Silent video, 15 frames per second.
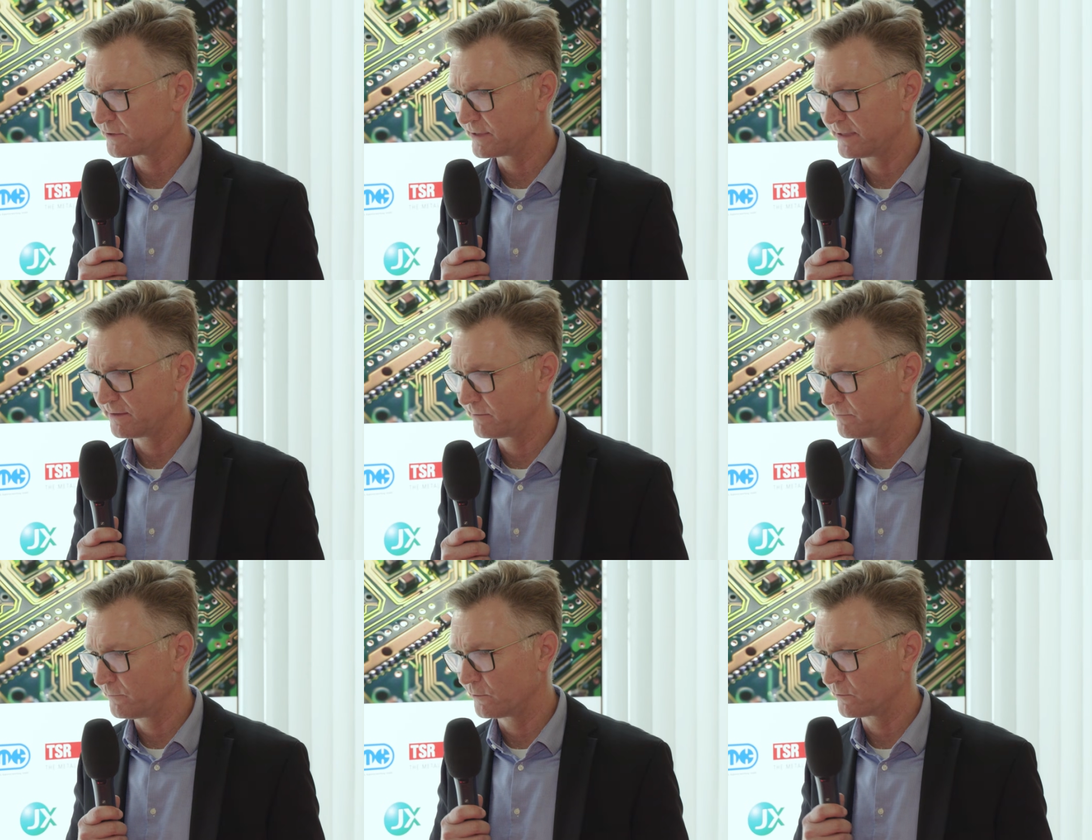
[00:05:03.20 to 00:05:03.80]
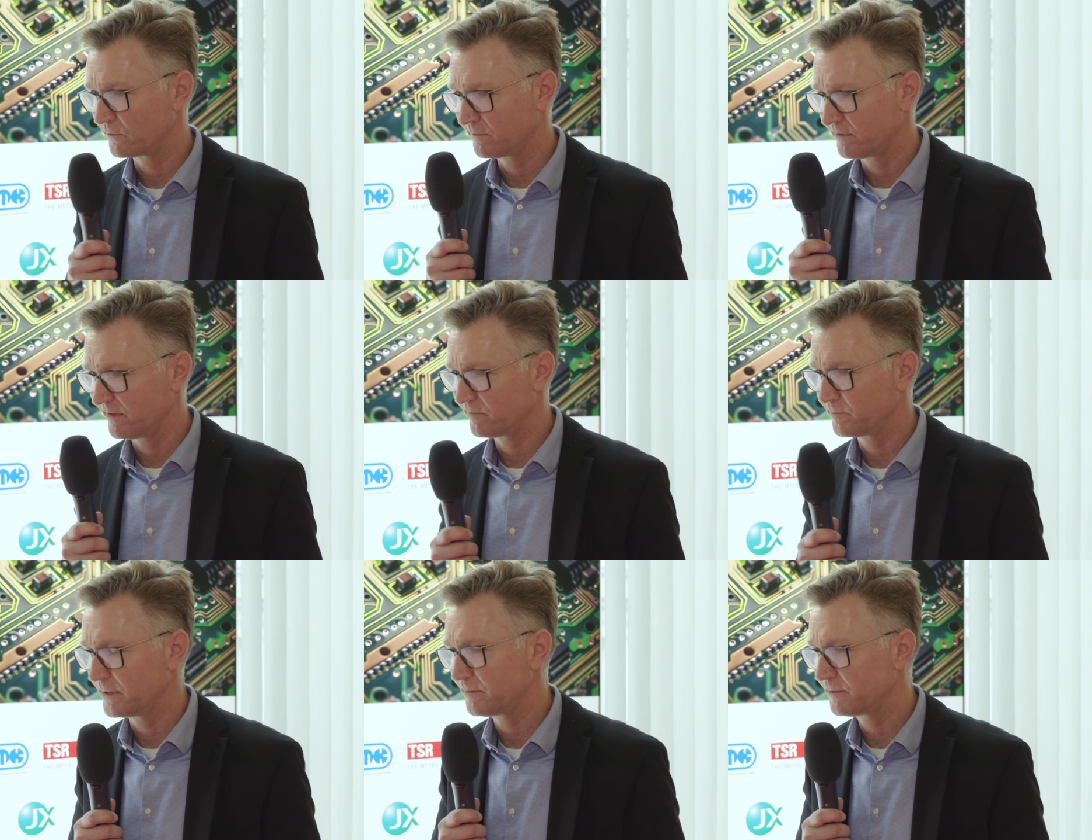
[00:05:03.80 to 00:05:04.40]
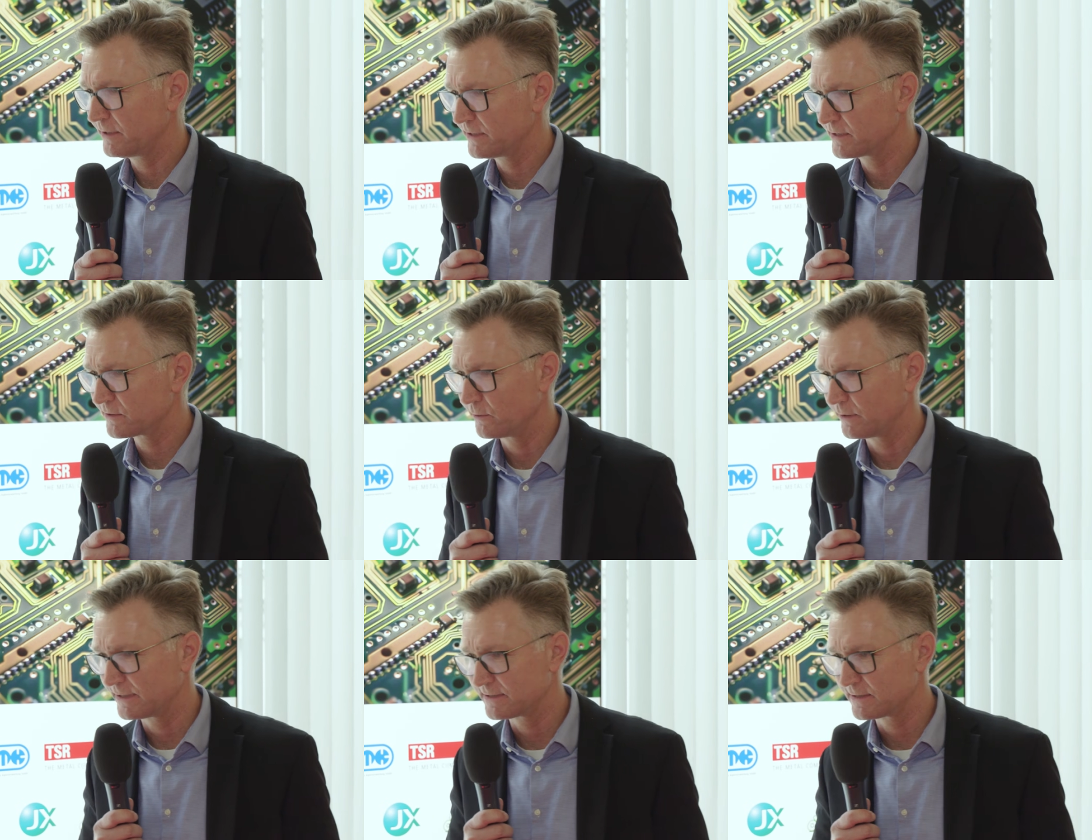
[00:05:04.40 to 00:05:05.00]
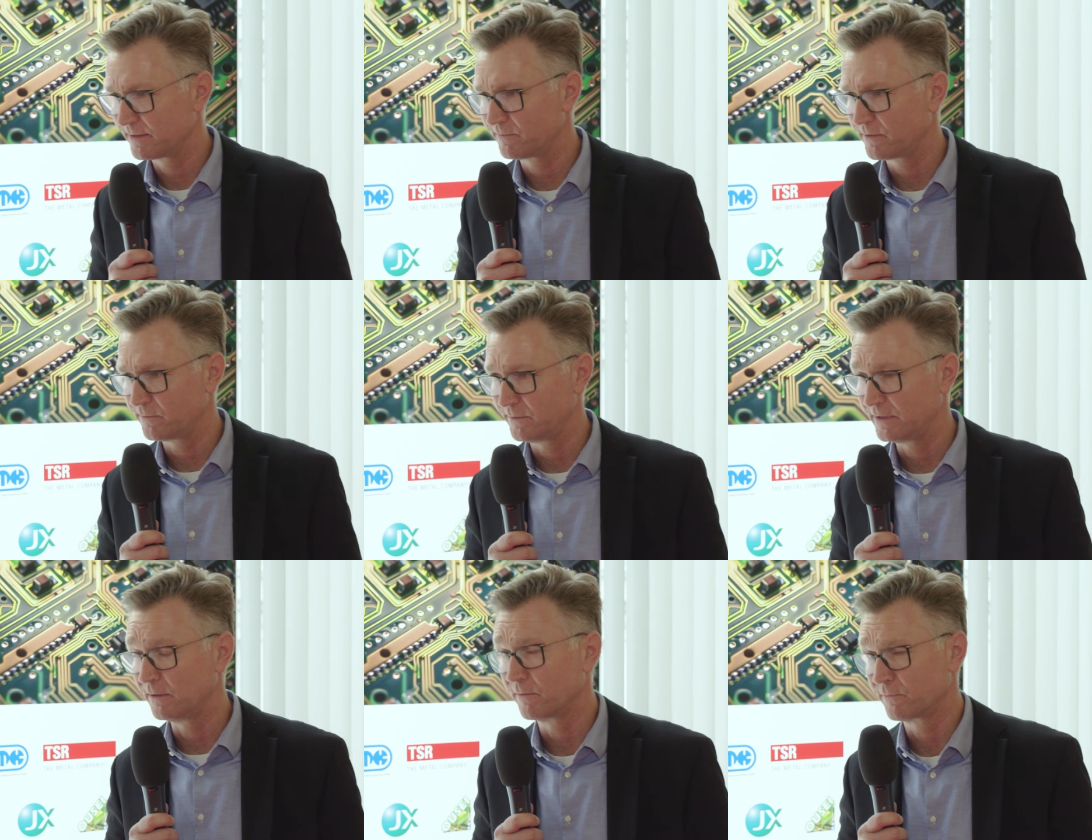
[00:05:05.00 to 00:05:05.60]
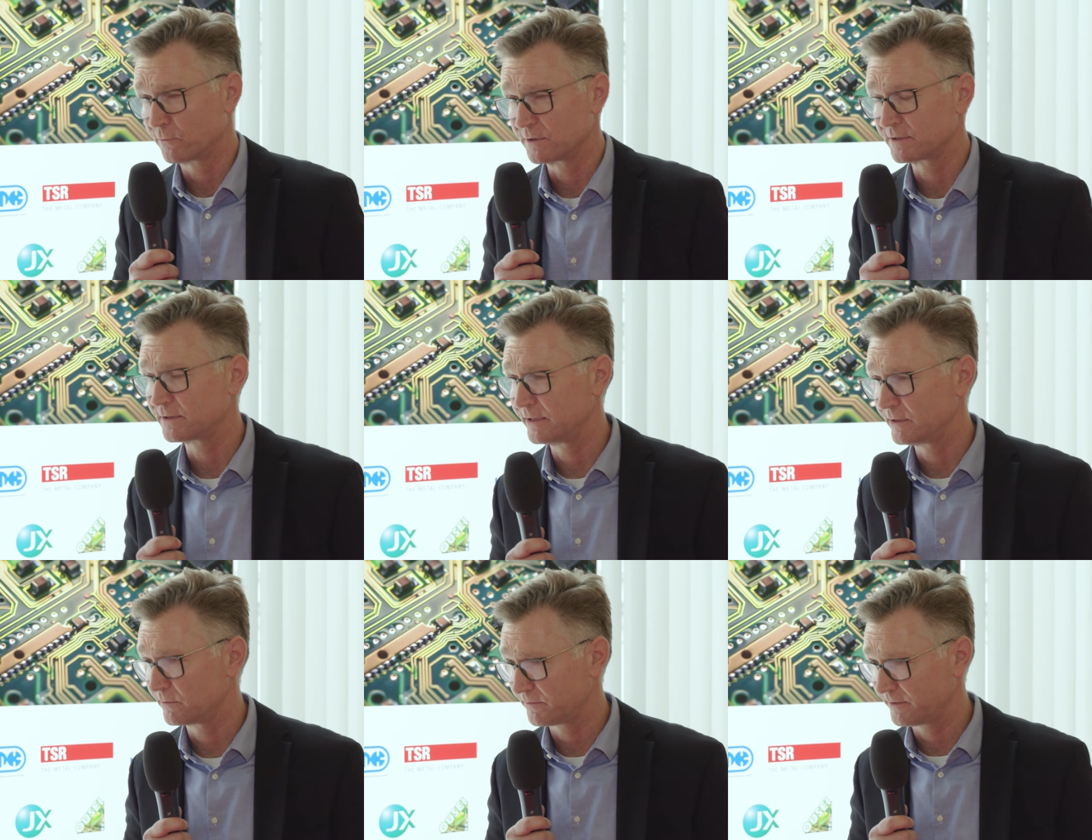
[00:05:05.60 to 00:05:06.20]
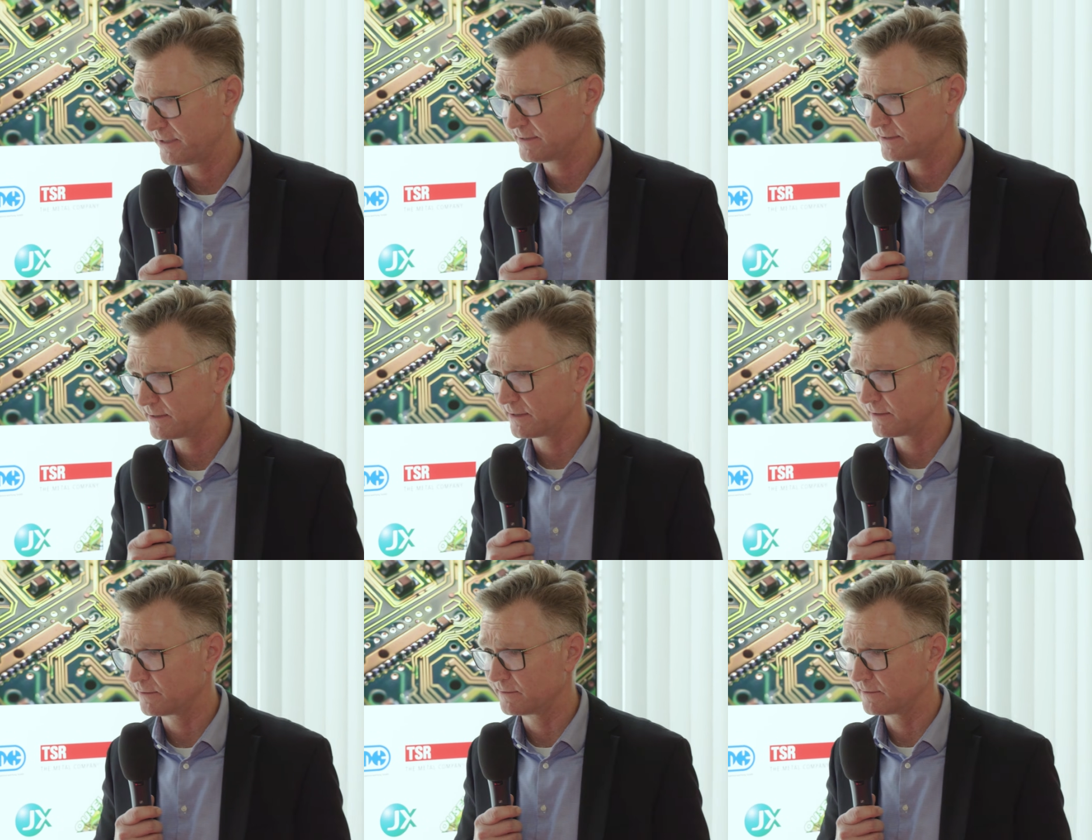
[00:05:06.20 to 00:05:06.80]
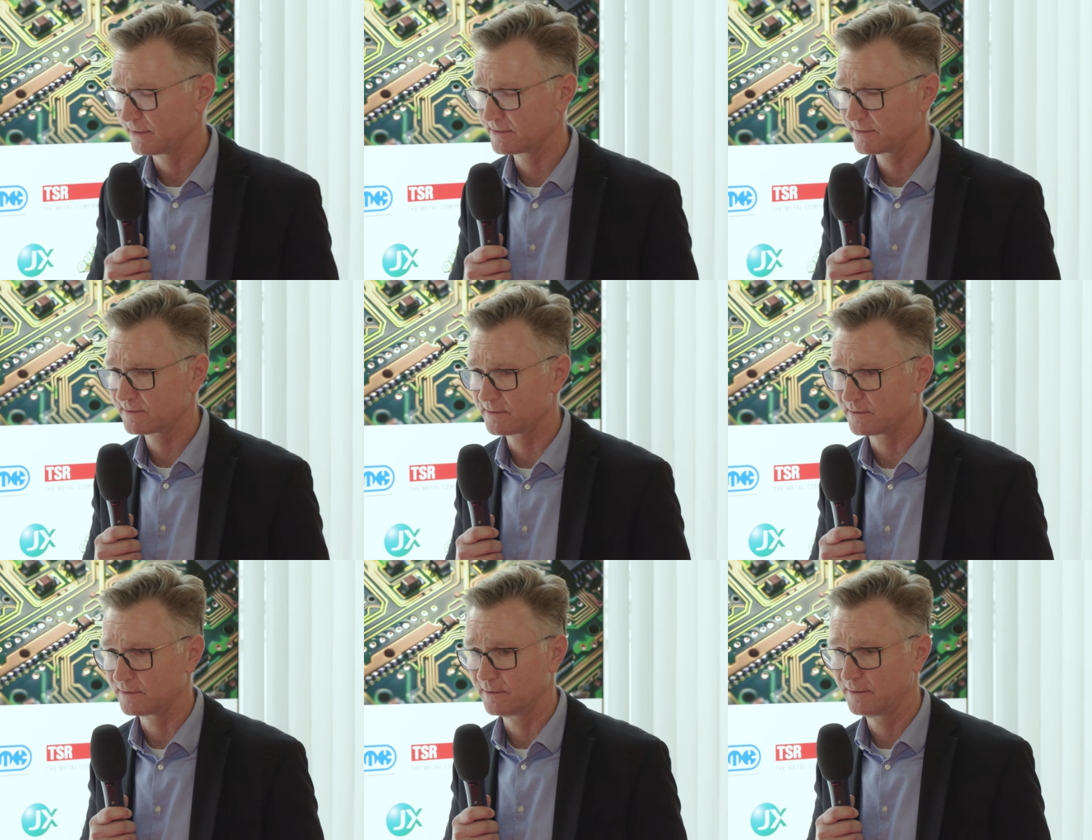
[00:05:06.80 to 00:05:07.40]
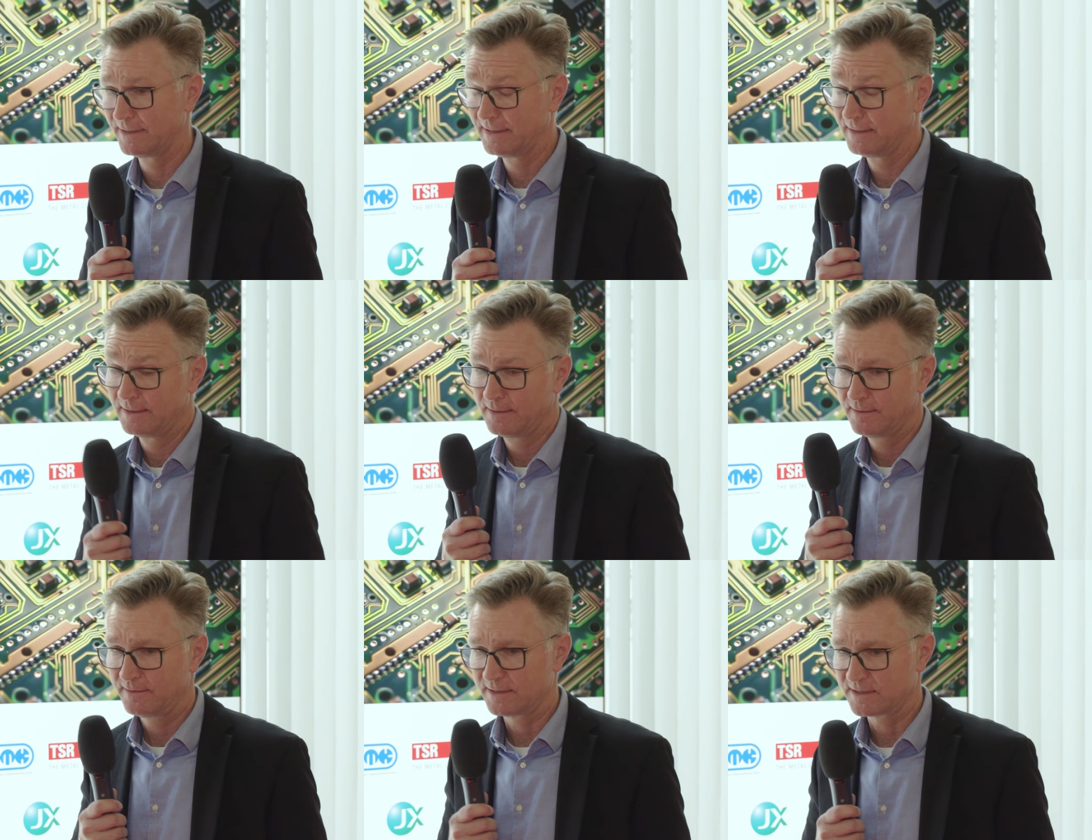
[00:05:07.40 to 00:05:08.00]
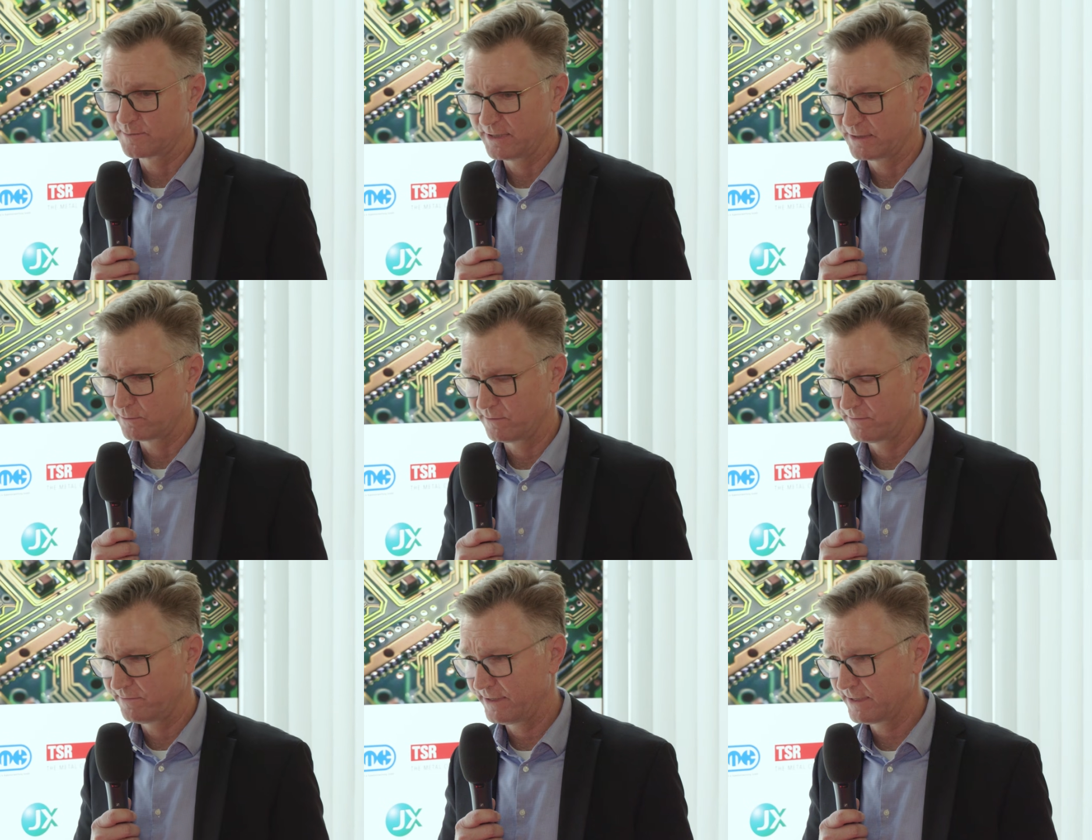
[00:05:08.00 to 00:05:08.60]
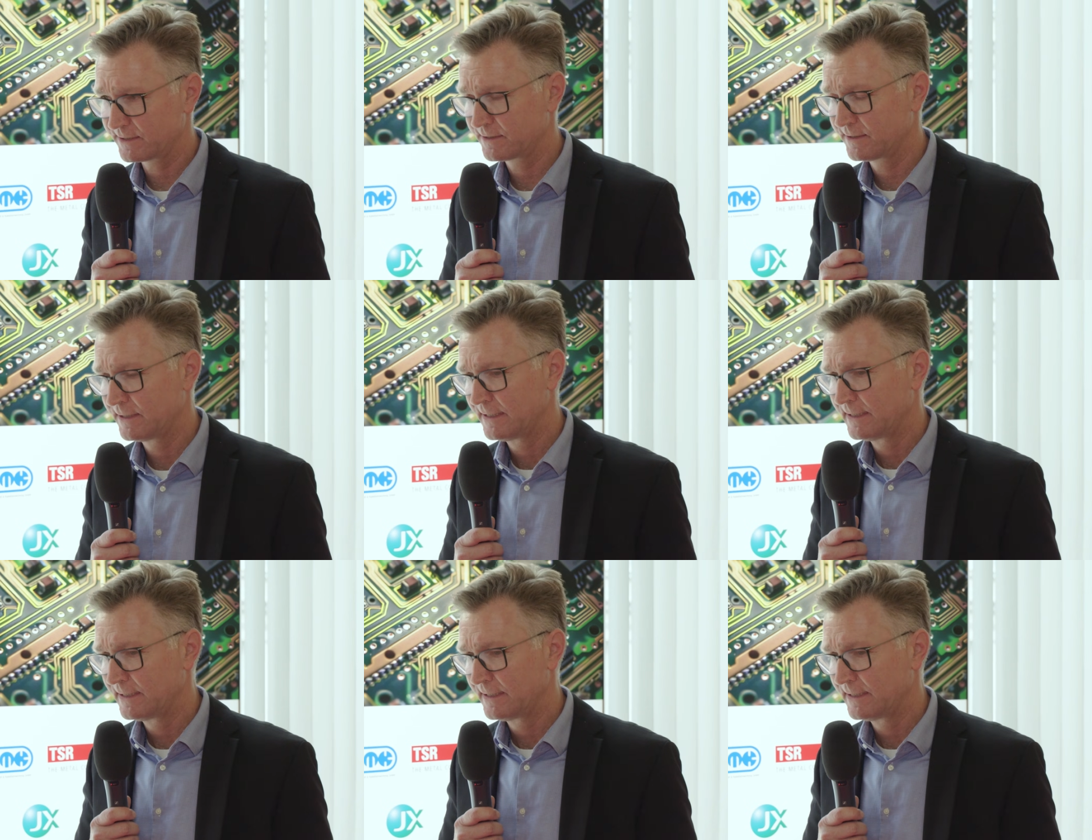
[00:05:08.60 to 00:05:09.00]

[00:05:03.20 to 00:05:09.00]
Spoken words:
send 4 to 5 people here. So that's something we, of course, need to face, and that's a matter of fact.